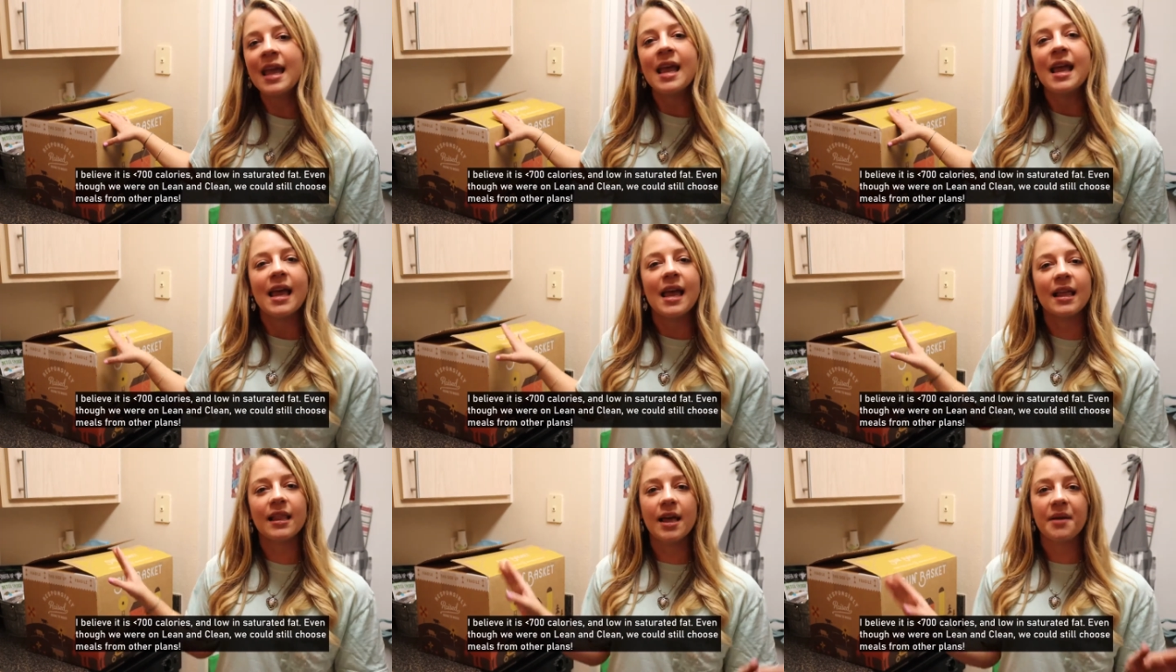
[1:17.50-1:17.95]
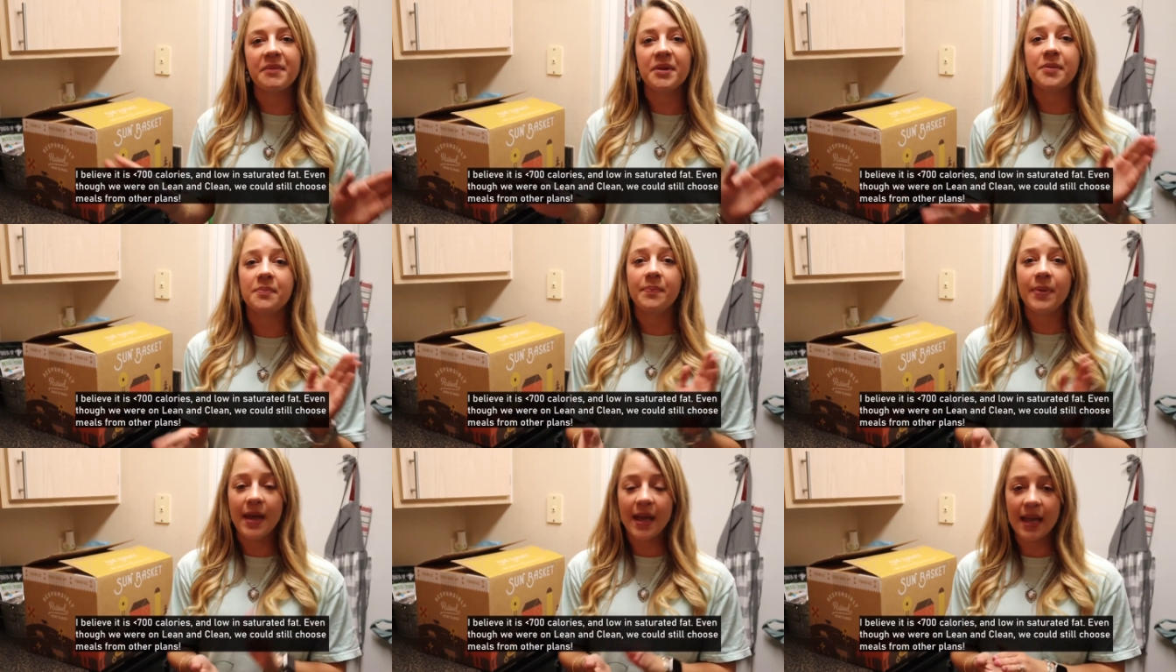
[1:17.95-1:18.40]
It let
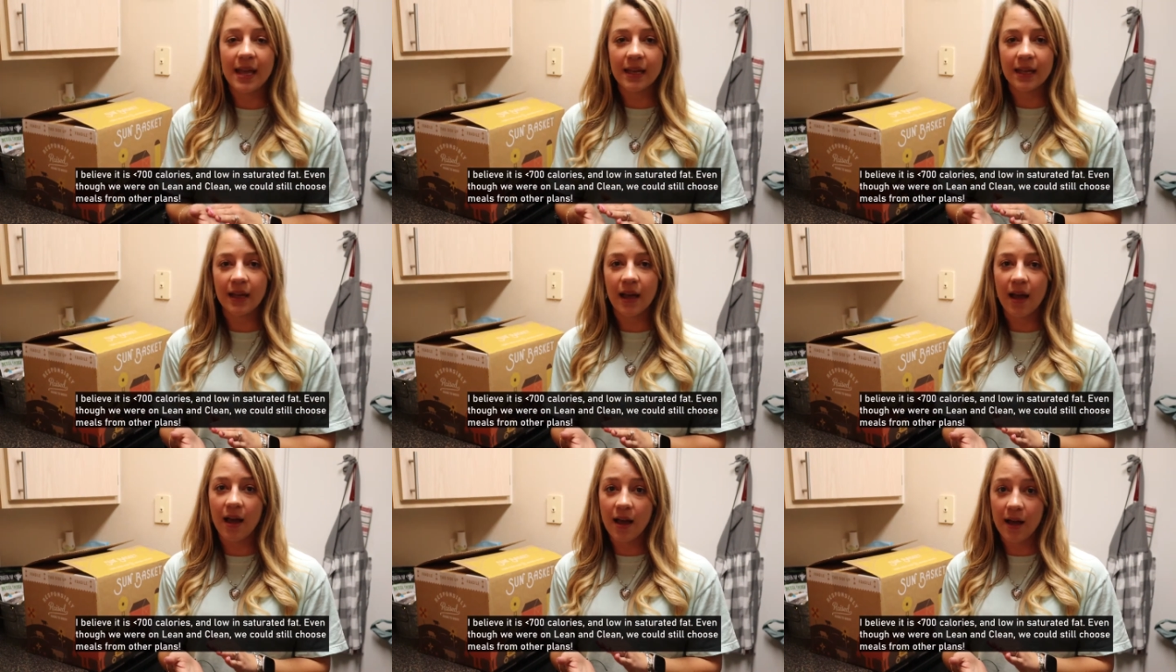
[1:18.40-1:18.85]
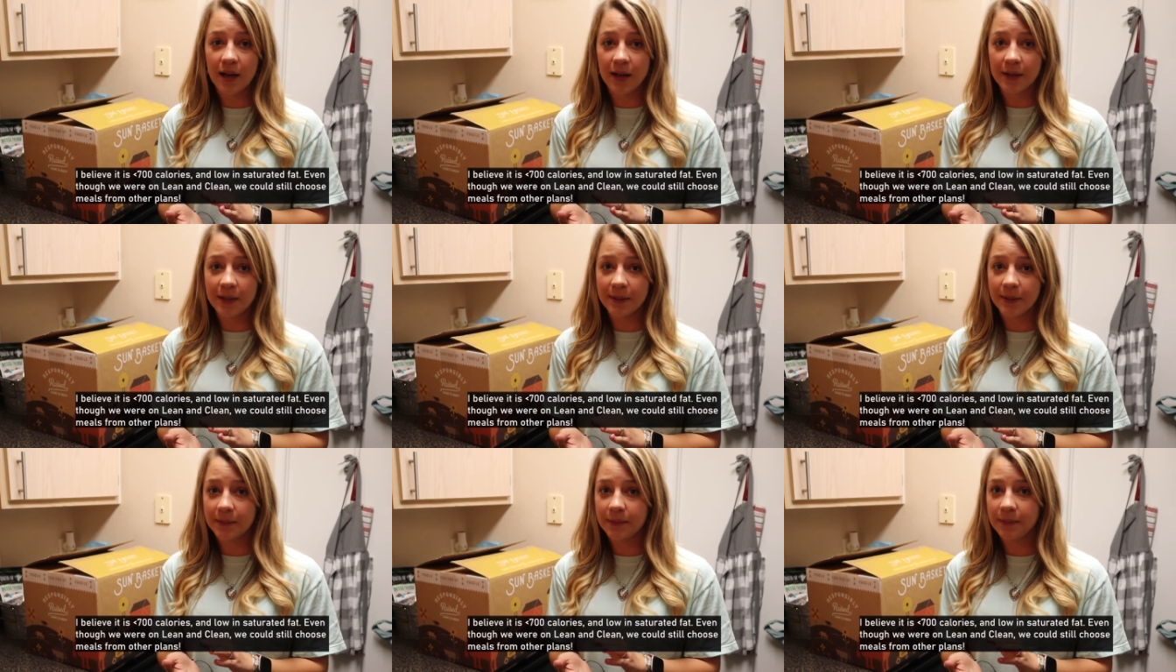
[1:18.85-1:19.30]
me pick
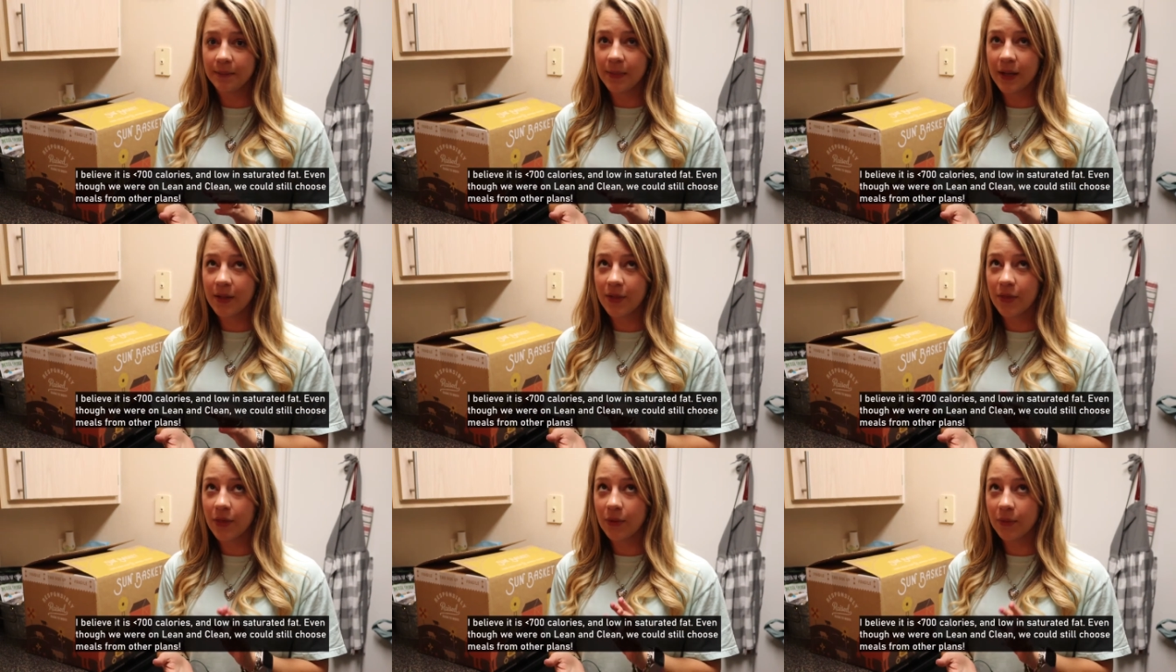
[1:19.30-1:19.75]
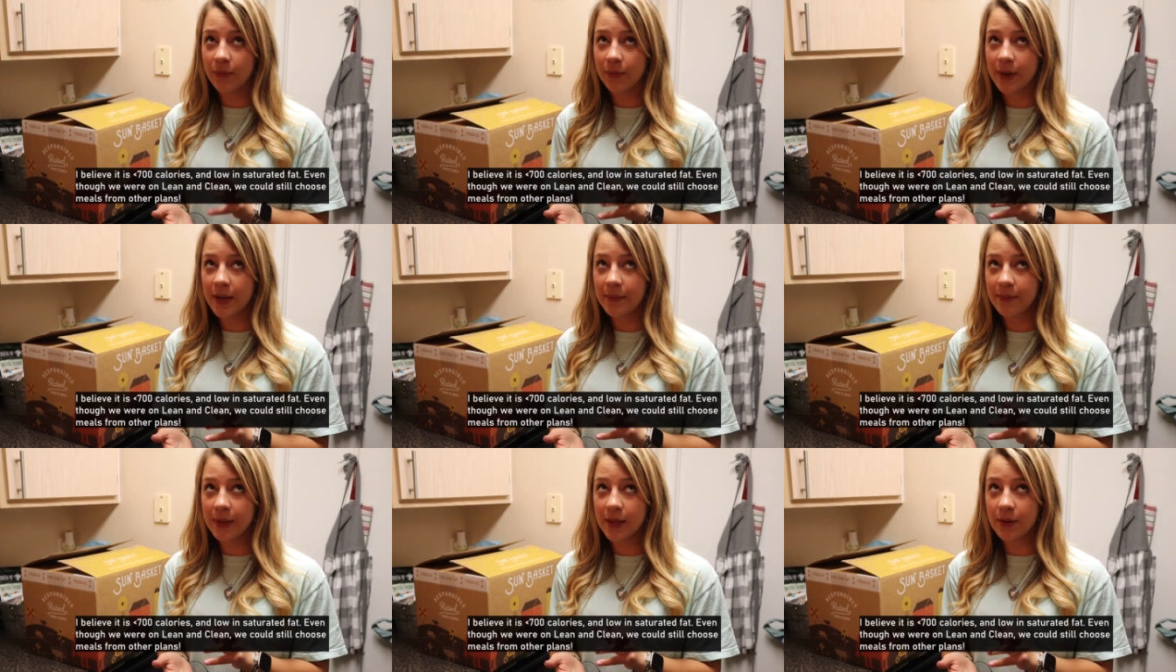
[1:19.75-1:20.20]

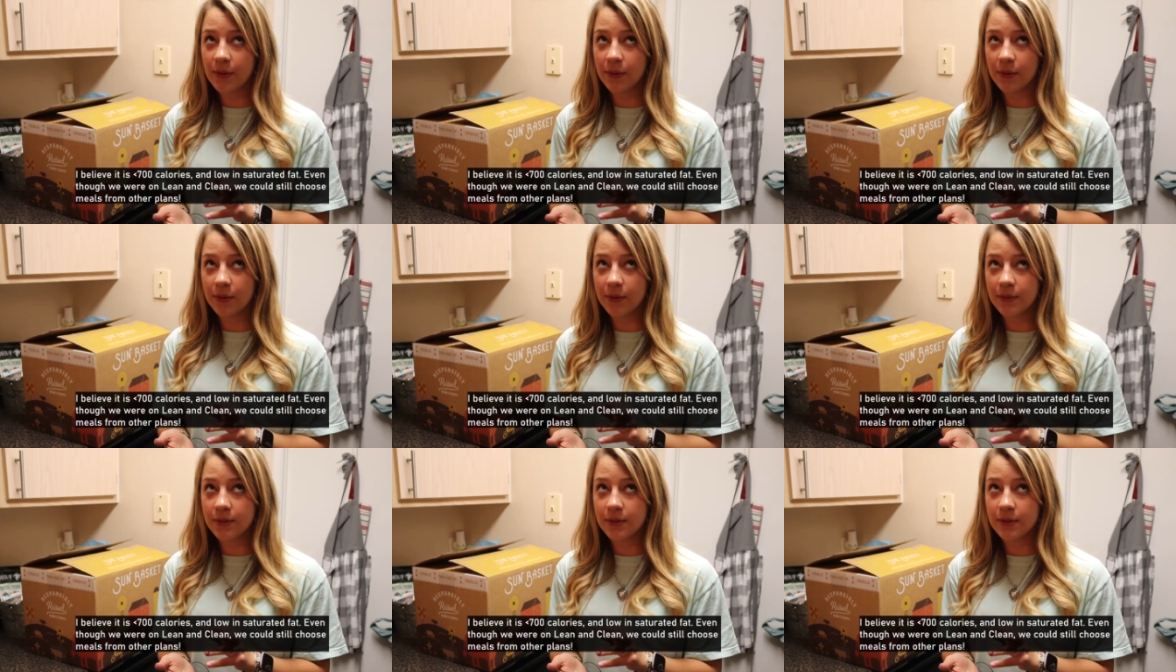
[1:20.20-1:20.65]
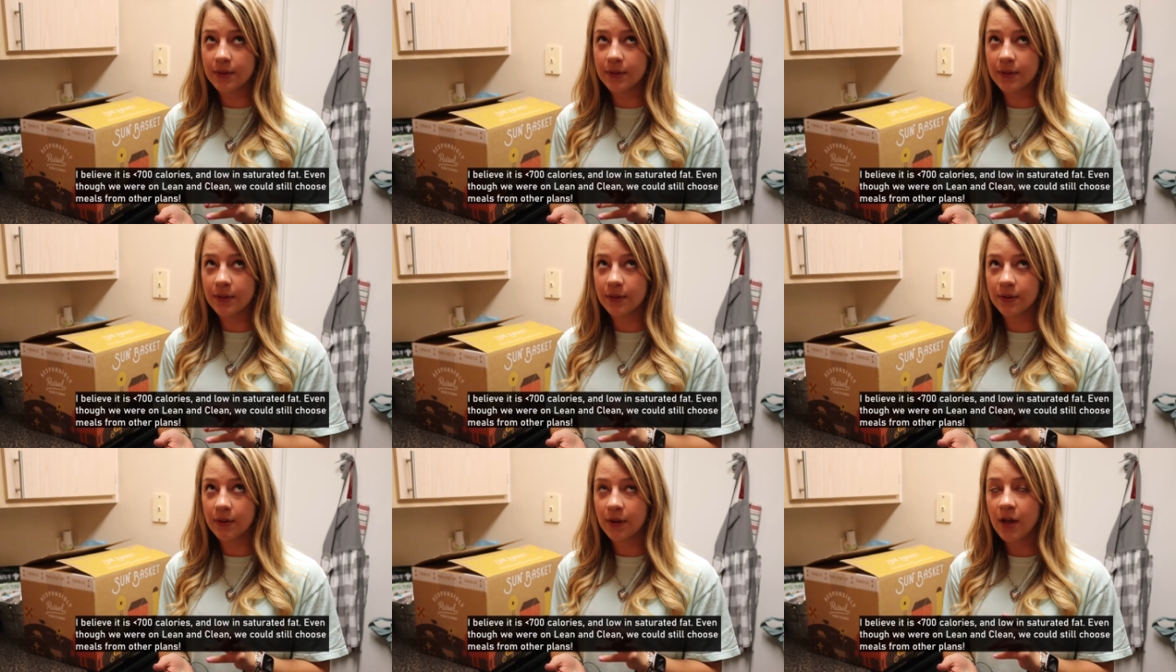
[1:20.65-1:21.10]
3 meals,
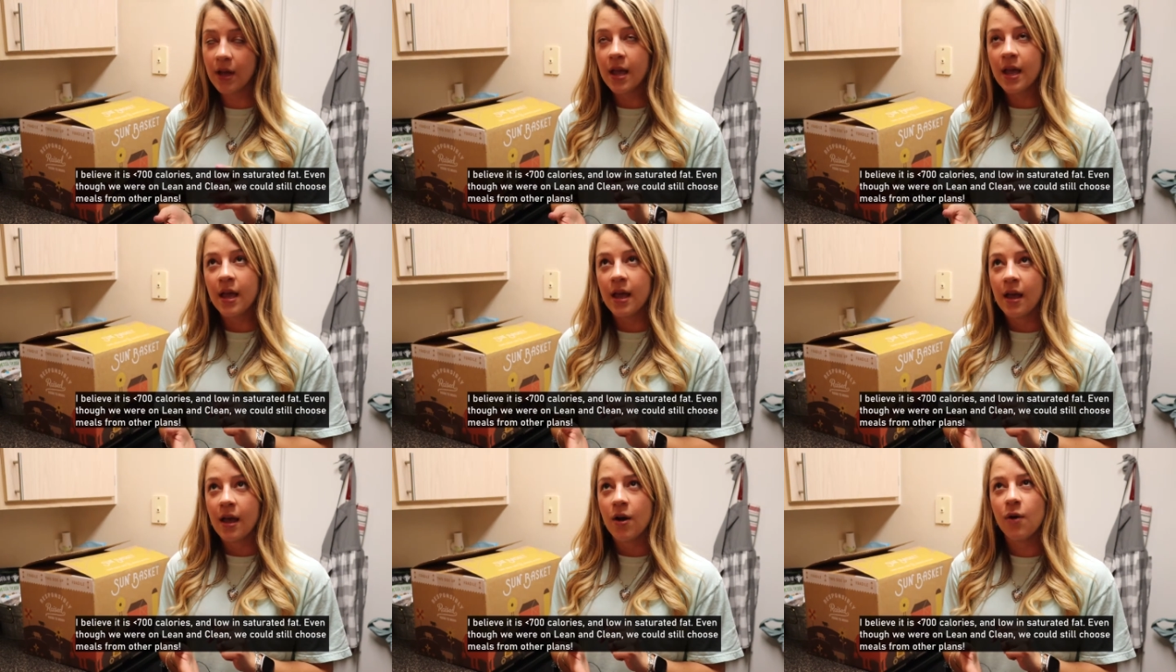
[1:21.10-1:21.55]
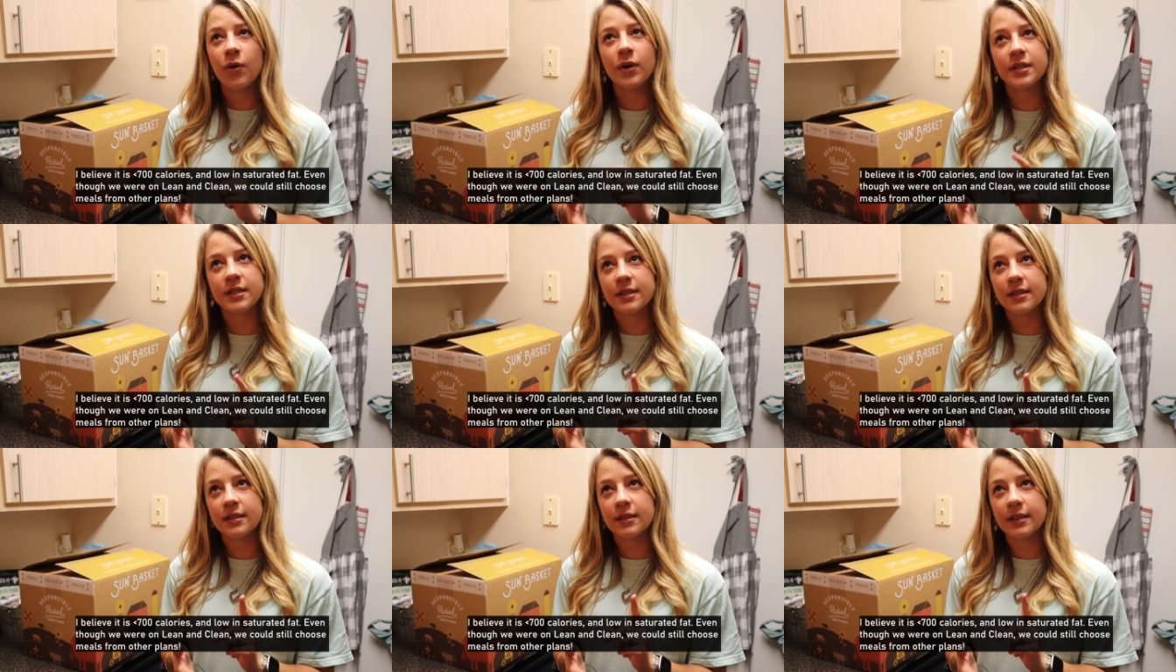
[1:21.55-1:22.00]
or
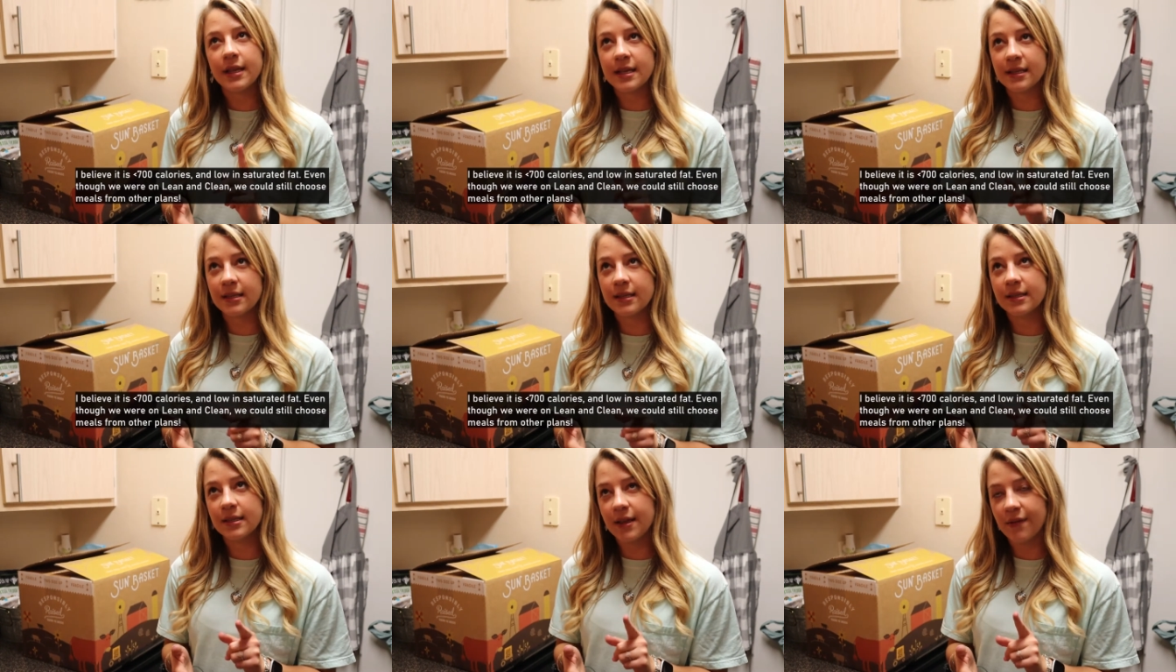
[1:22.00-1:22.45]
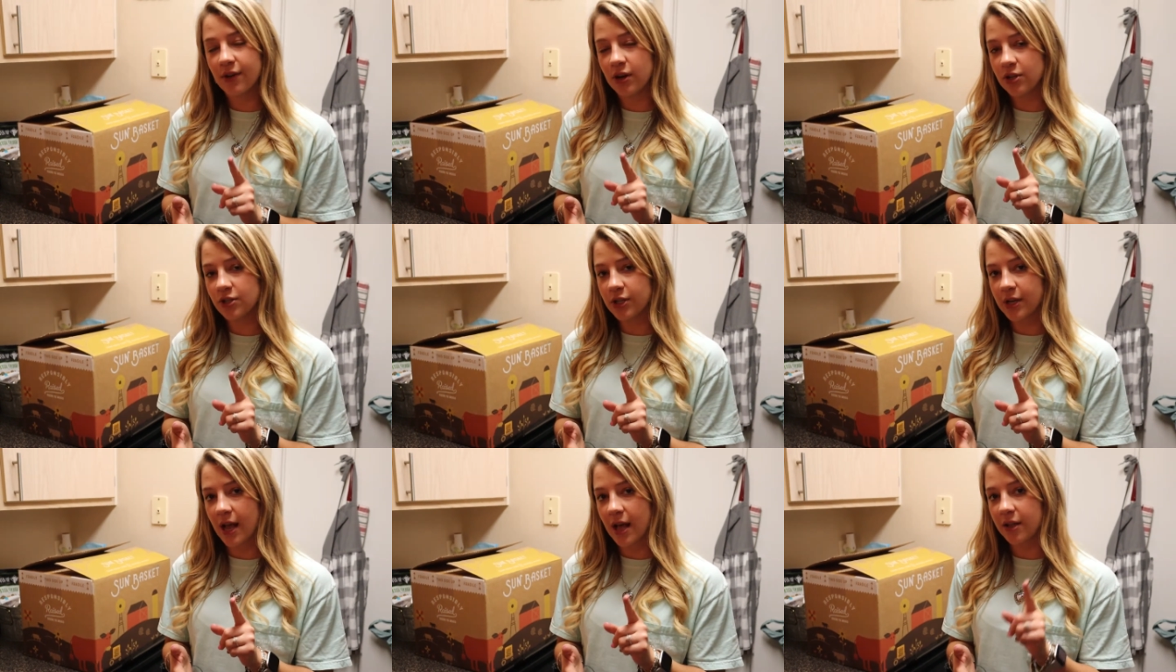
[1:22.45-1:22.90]
it's less than
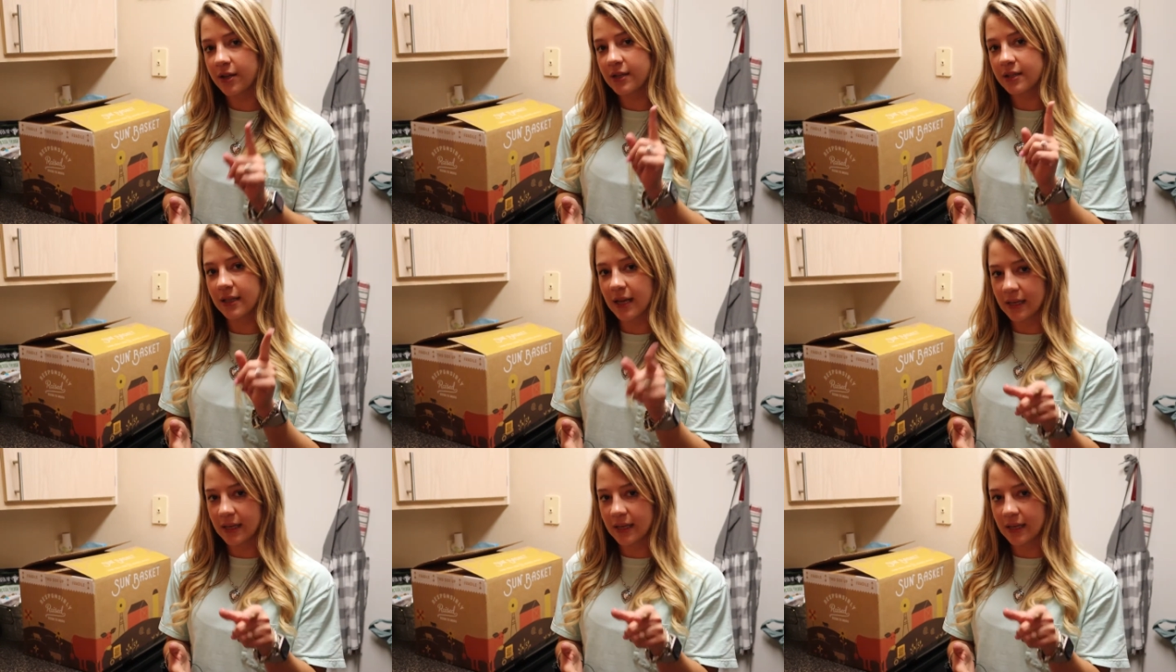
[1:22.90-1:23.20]
700 calories.